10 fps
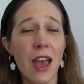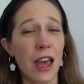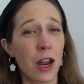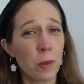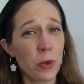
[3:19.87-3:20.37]

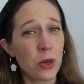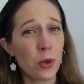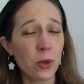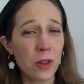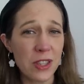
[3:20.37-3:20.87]
And I'll put
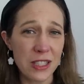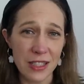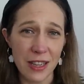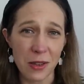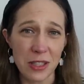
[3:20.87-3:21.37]
all of the
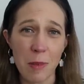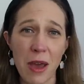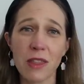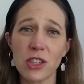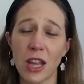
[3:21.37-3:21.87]
details
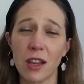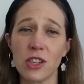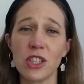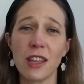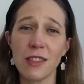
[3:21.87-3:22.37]
about the
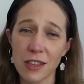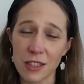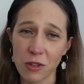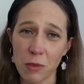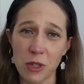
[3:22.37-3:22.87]
challenge in the
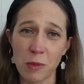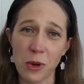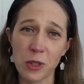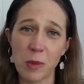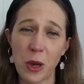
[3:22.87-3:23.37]
description
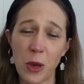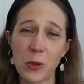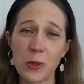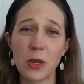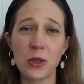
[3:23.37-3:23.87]
box
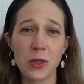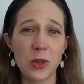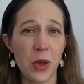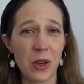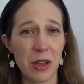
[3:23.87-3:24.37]
below, so do
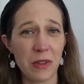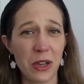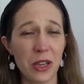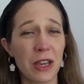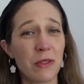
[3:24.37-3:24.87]
go and have a
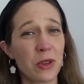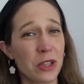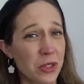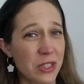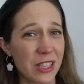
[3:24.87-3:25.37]
look if you're
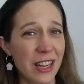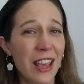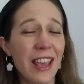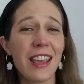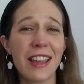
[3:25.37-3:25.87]
interested
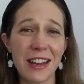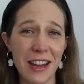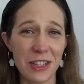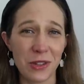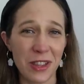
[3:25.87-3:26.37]
in
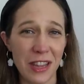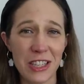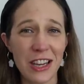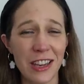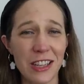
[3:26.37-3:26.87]
entering that
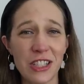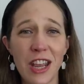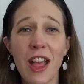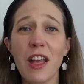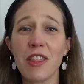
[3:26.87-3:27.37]
challenge.
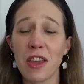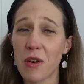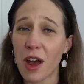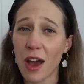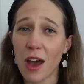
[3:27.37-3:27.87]
There
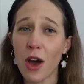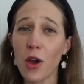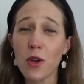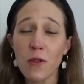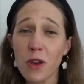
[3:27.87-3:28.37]
are
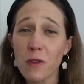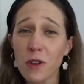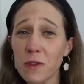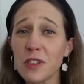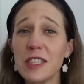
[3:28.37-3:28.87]
over
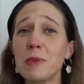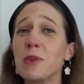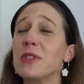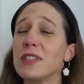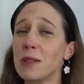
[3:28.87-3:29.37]
50
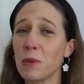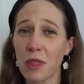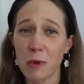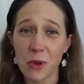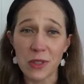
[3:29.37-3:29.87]
sponsors with
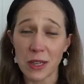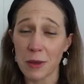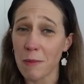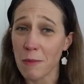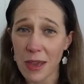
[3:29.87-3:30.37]
the most
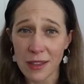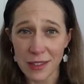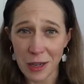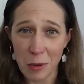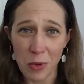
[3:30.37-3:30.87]

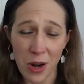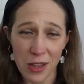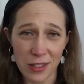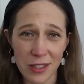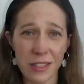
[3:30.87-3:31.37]
amazing
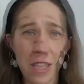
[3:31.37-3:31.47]
prizes.